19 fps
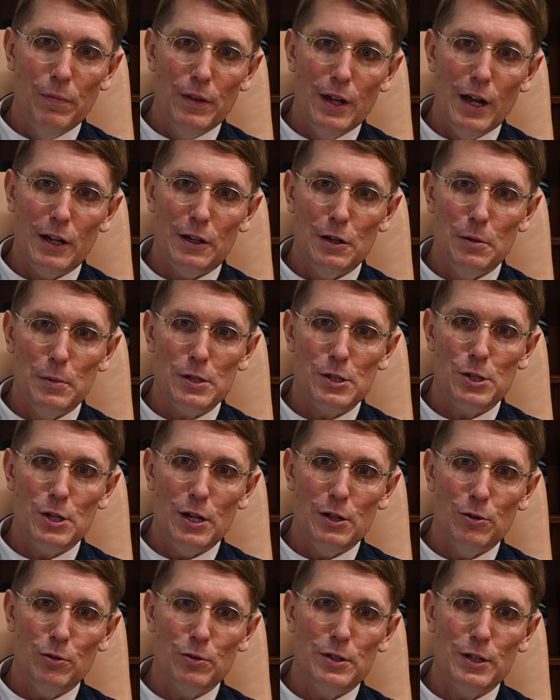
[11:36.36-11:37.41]
Academics
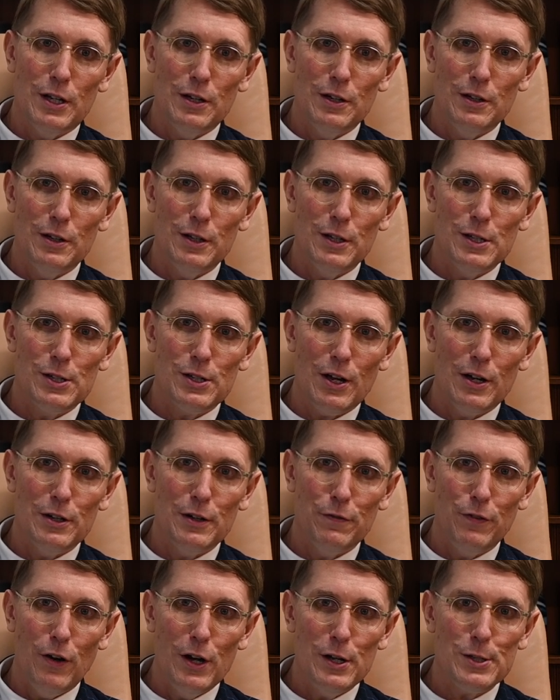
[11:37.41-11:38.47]
tend not to get into these kind of
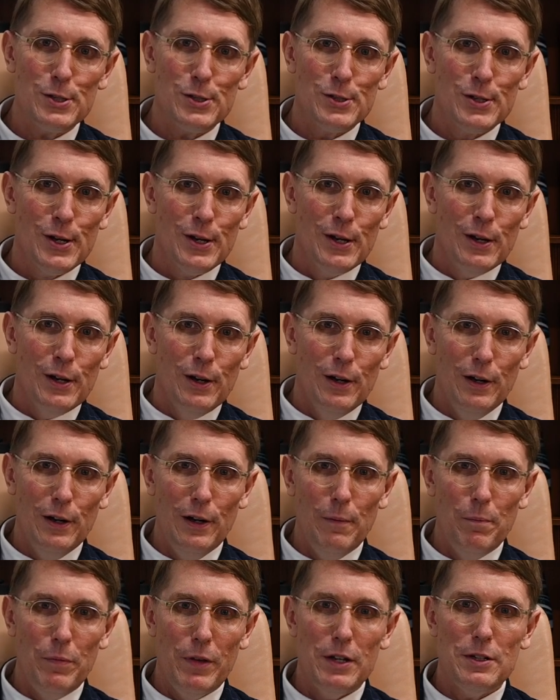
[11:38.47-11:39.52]
fights.
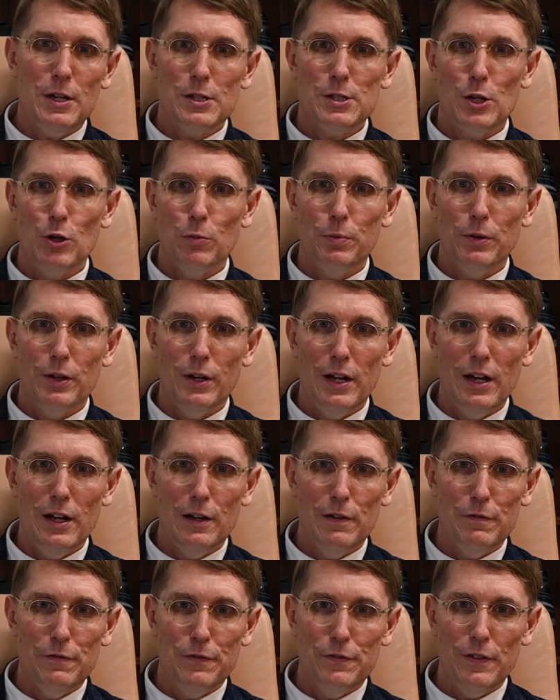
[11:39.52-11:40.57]
It does help that I
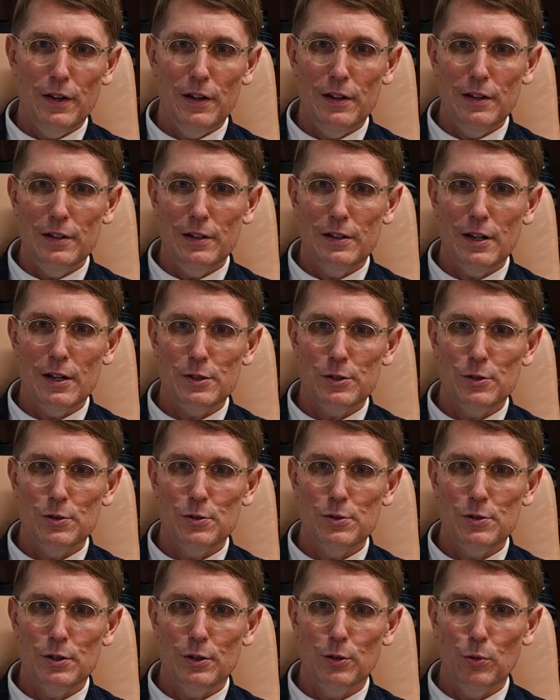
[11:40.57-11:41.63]
have a cousin
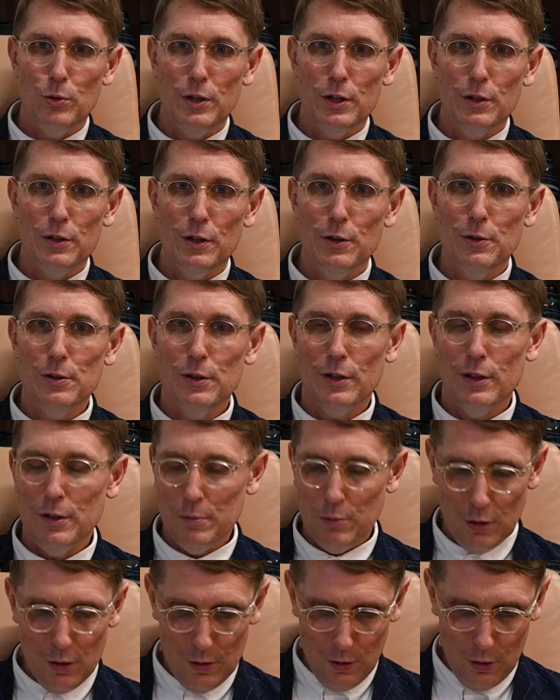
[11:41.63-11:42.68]
who's a lawyer, though.
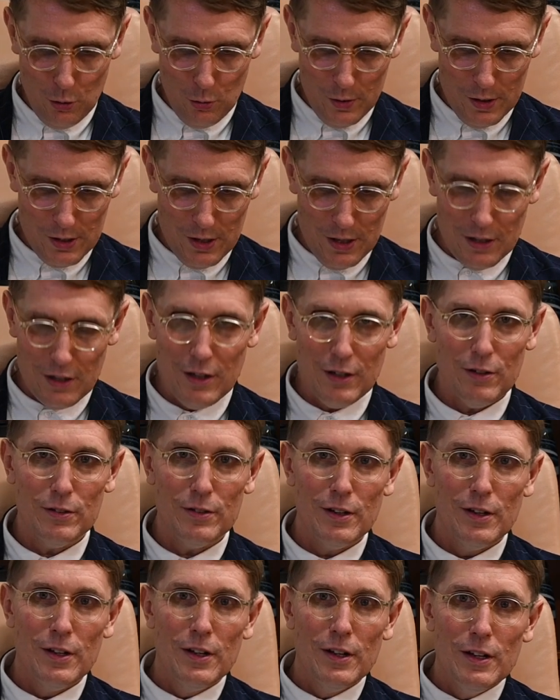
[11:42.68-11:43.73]
I always think he could,
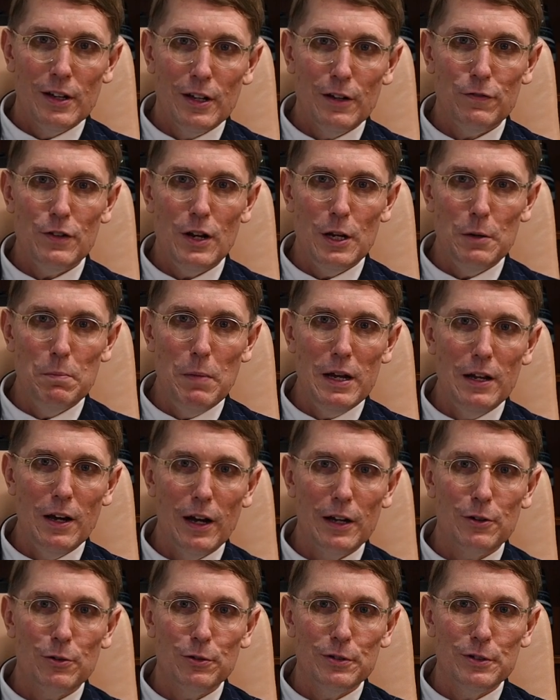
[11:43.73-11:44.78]
if need be, I
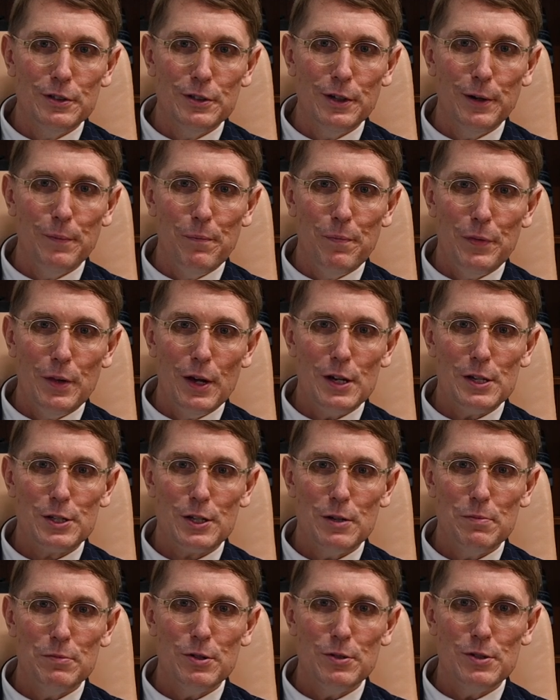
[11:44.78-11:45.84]
could ask
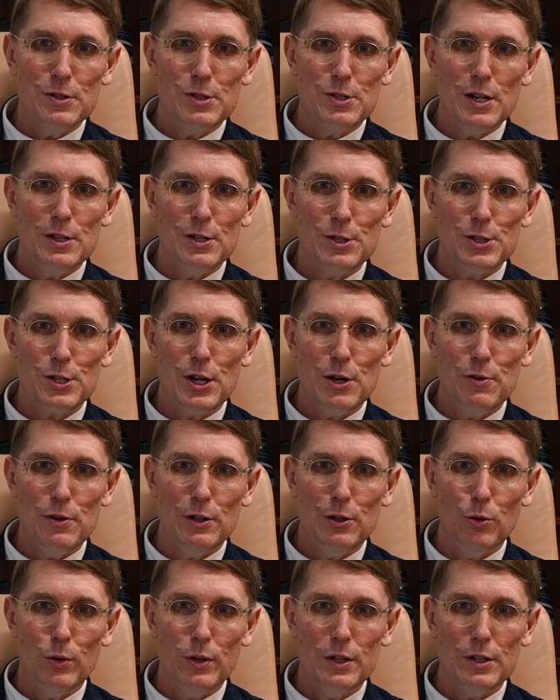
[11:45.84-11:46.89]
him to send a scary
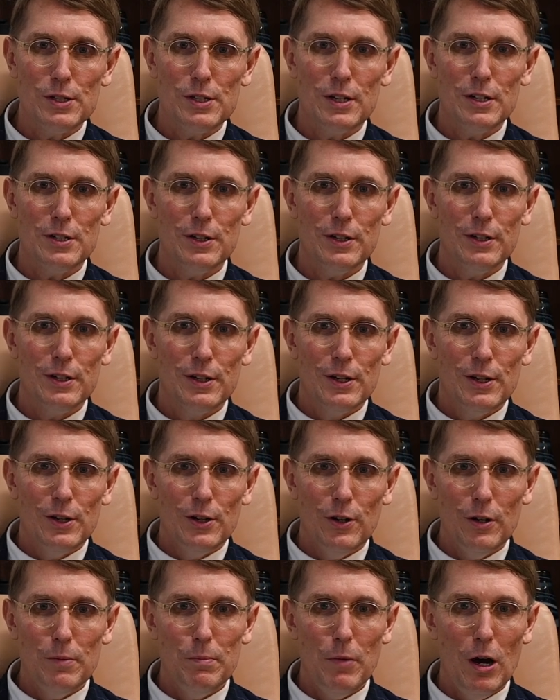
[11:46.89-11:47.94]
lawyer's letter
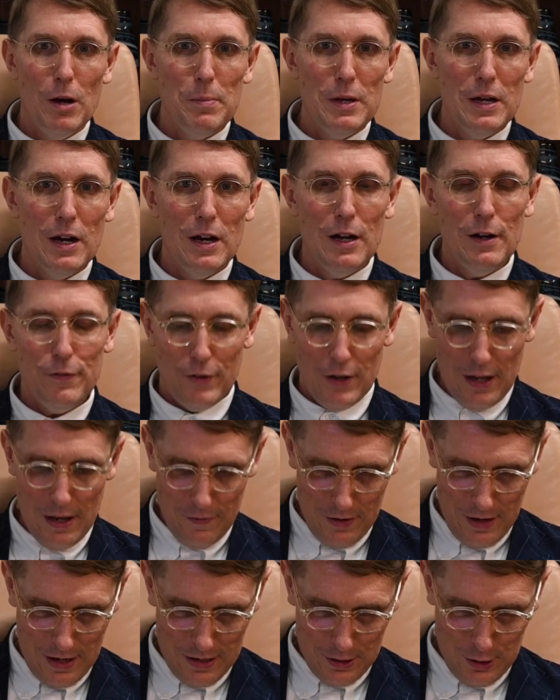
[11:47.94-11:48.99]
on my behalf. I
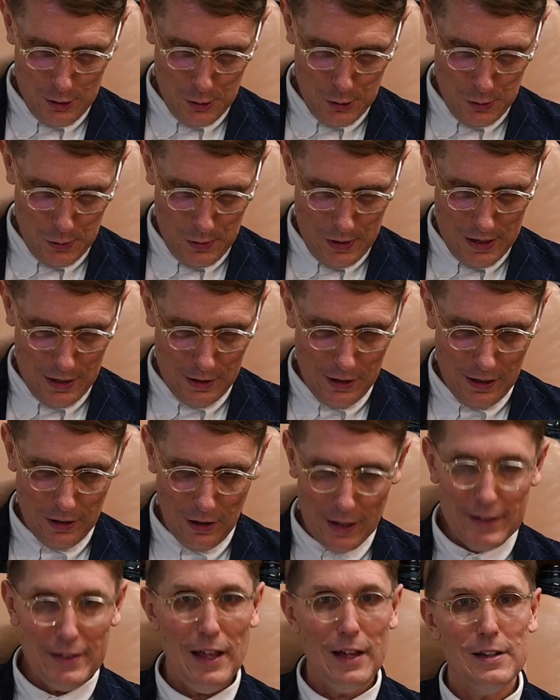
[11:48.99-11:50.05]
haven't had to do anything
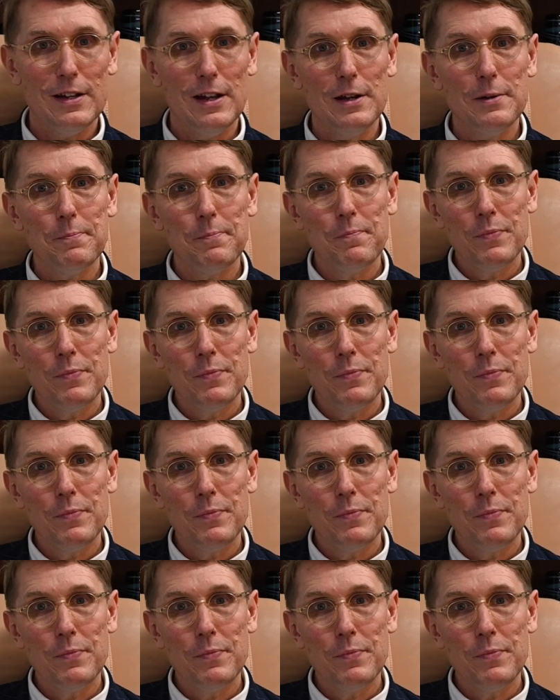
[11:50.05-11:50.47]
like that yet.